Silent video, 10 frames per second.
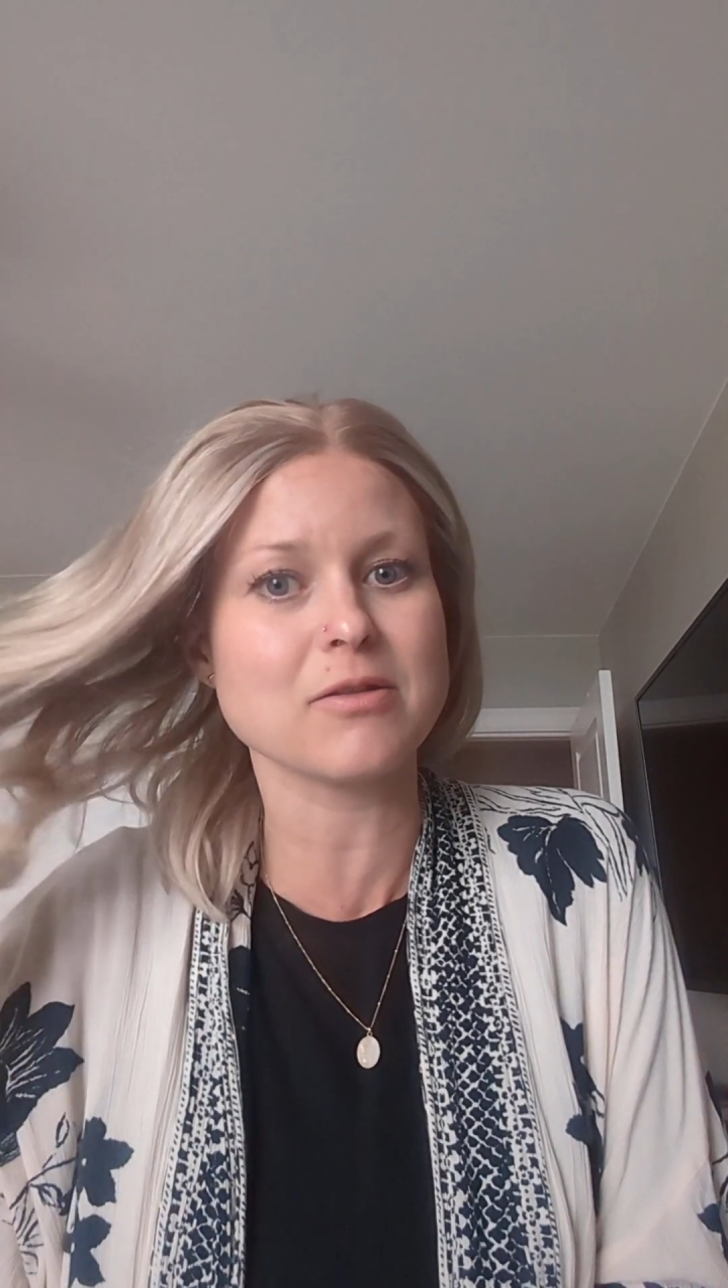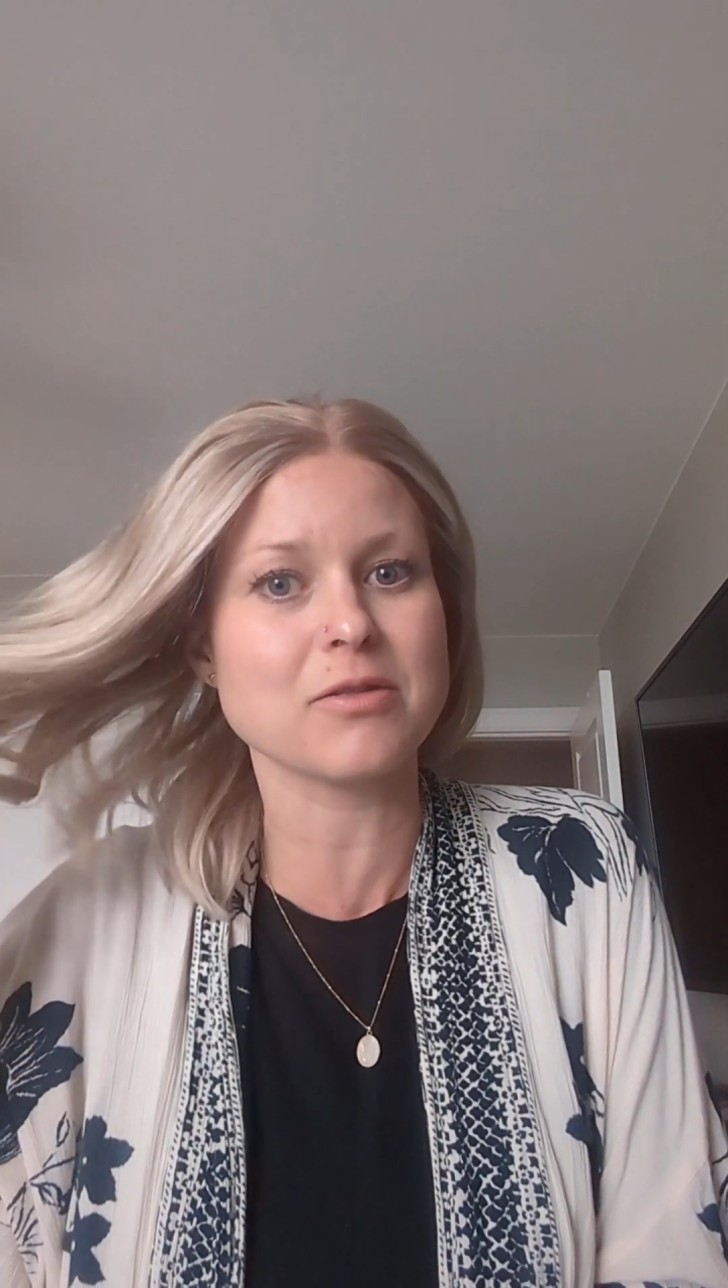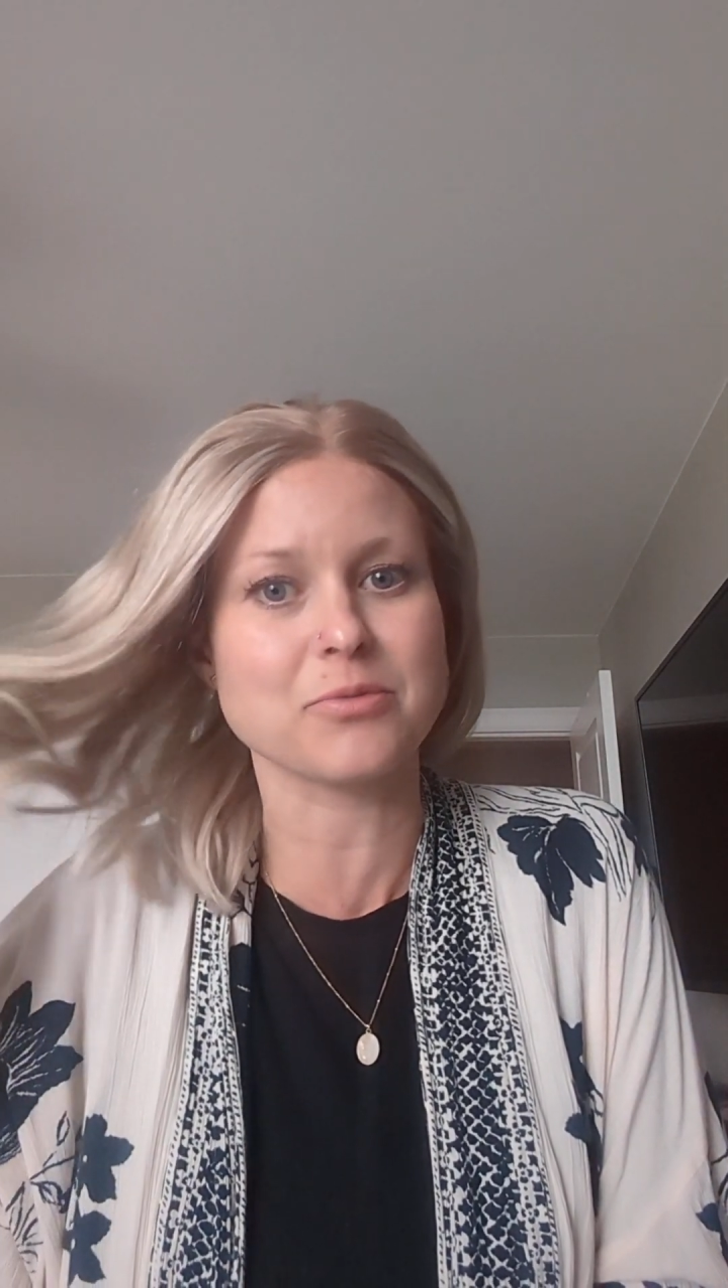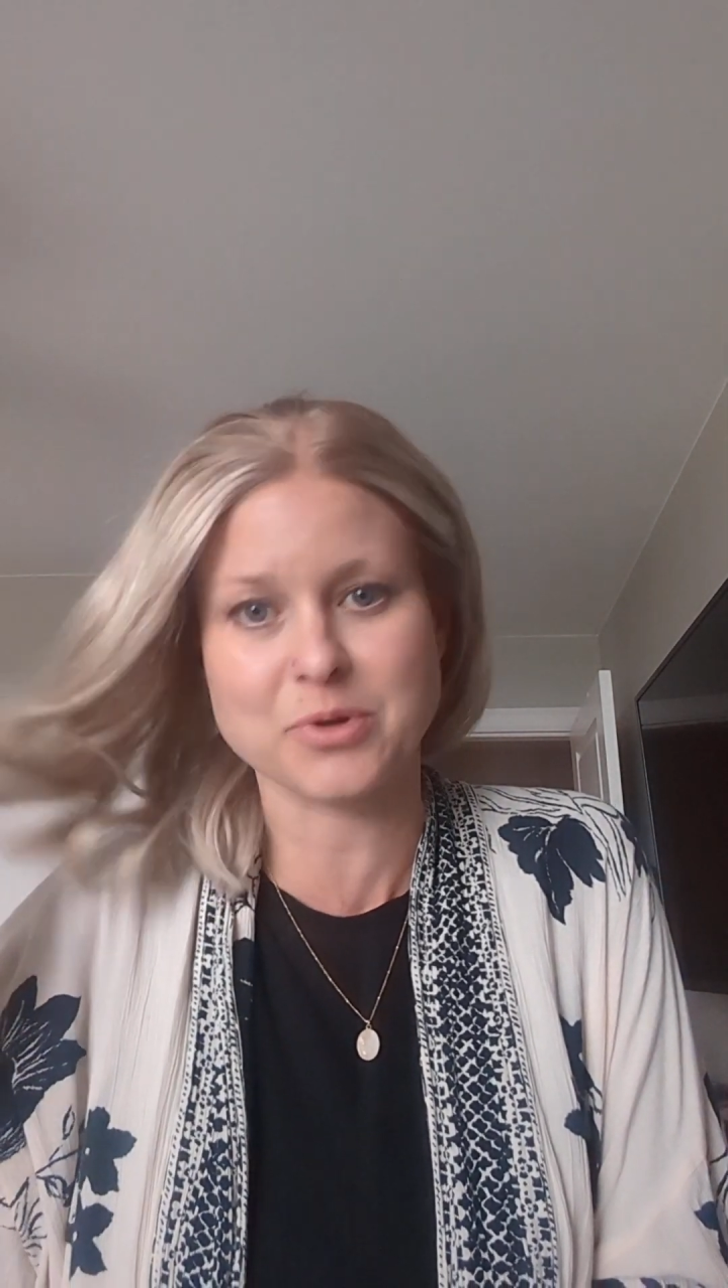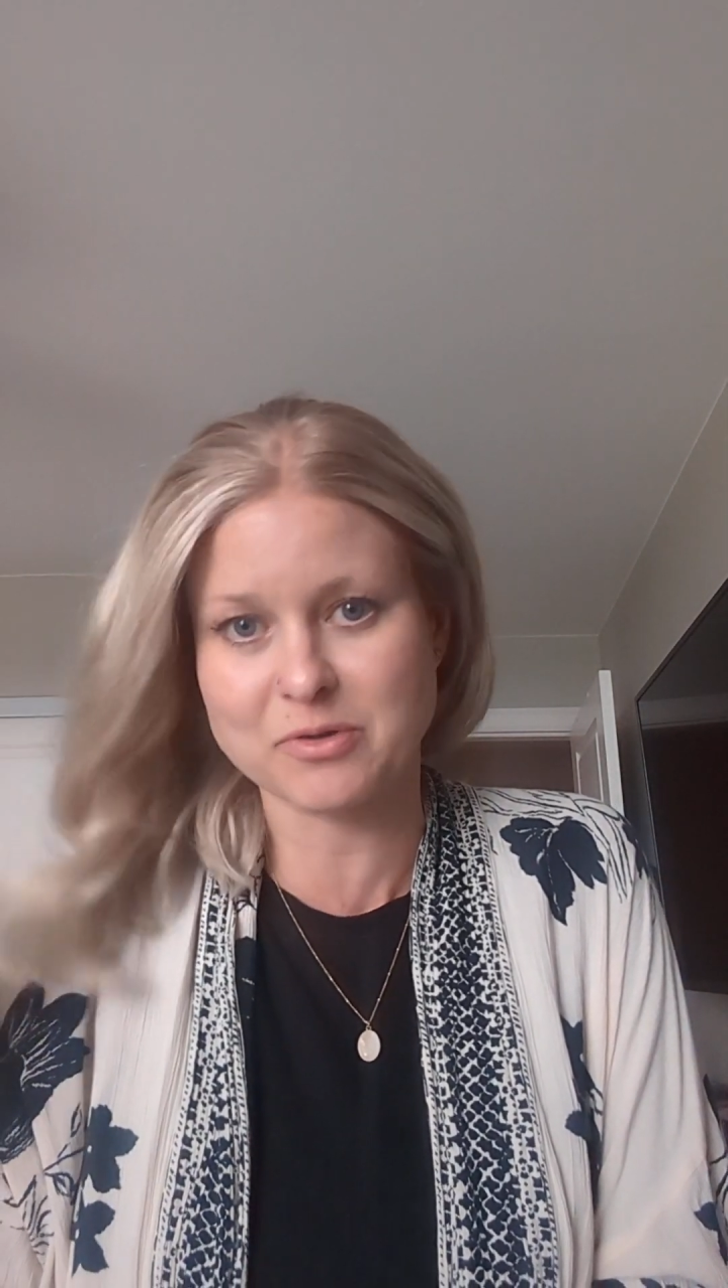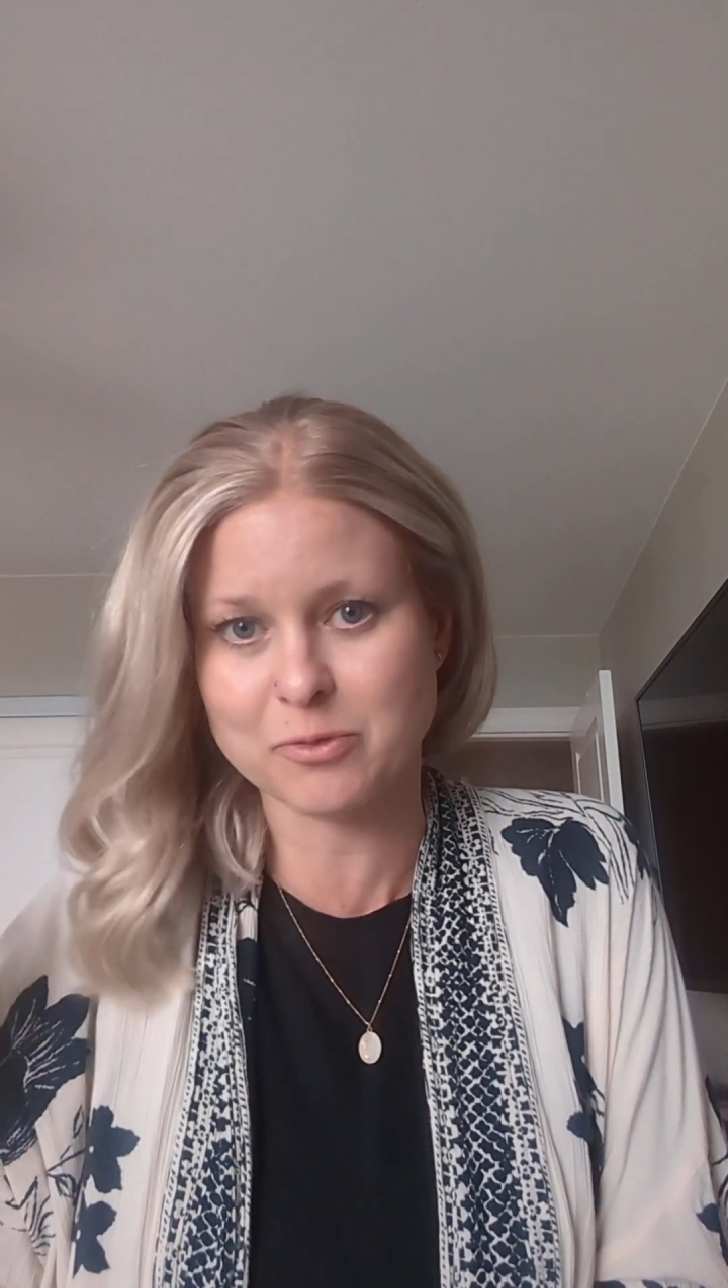$3,000 to